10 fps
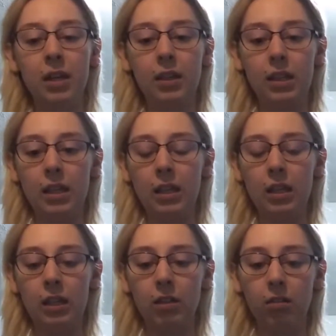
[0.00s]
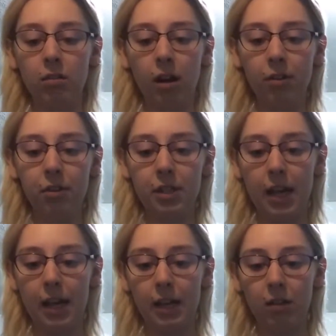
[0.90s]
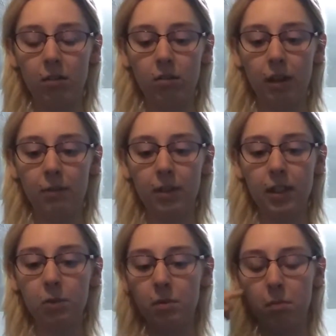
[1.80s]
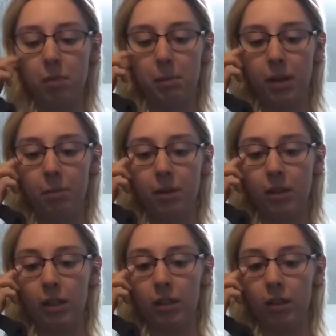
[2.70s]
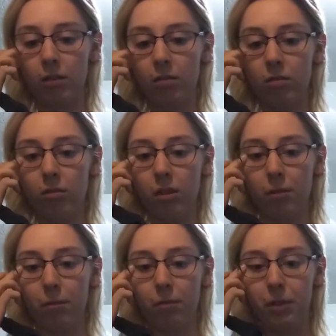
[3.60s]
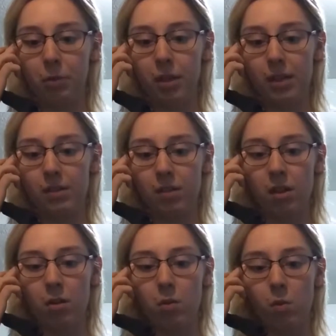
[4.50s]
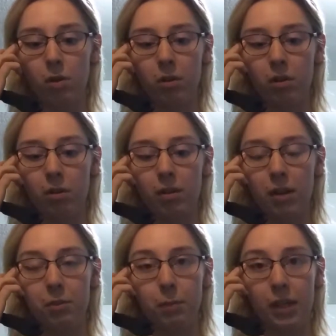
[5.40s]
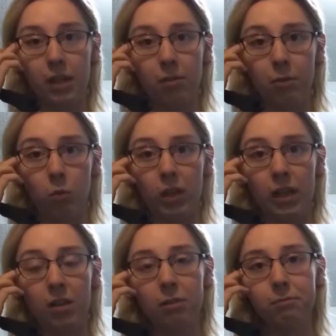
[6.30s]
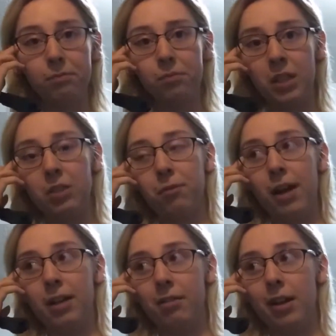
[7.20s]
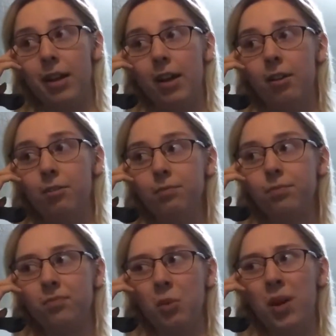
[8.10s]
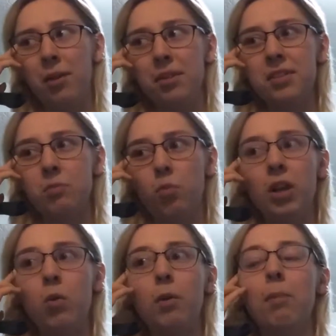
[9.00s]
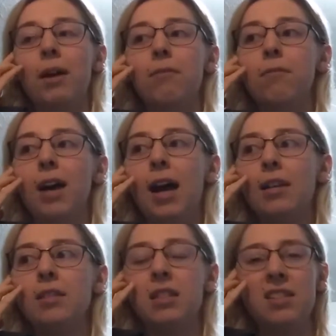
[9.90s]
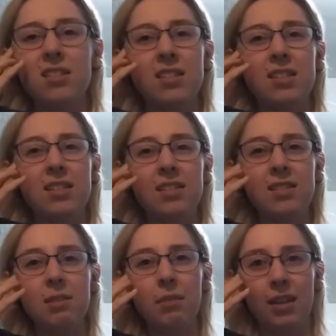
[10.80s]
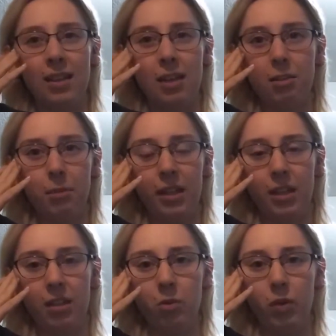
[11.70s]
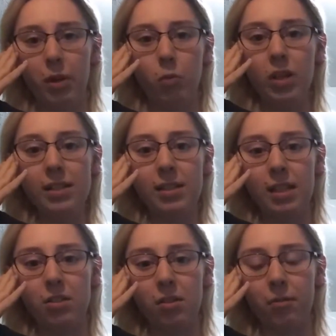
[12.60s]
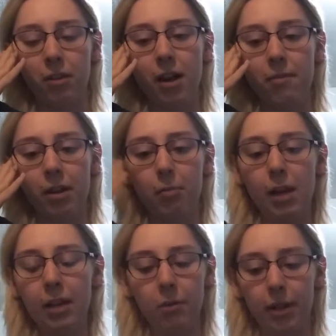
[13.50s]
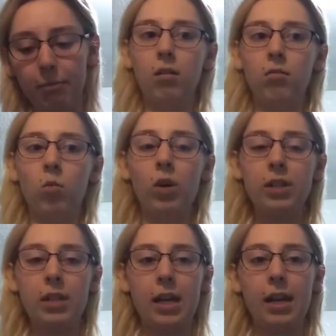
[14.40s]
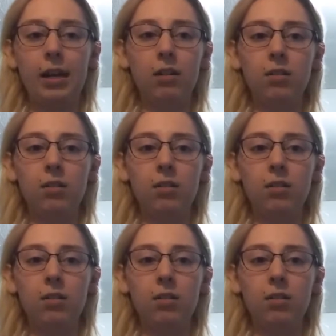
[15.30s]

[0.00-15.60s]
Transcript: the other day, I feel like it might have been like a few days ago or around the beginning of the week. It's Friday right now. Wow, this week went by fast. It didn't seem like that in the beginning of the week. Wednesday took forever. Anyway, one day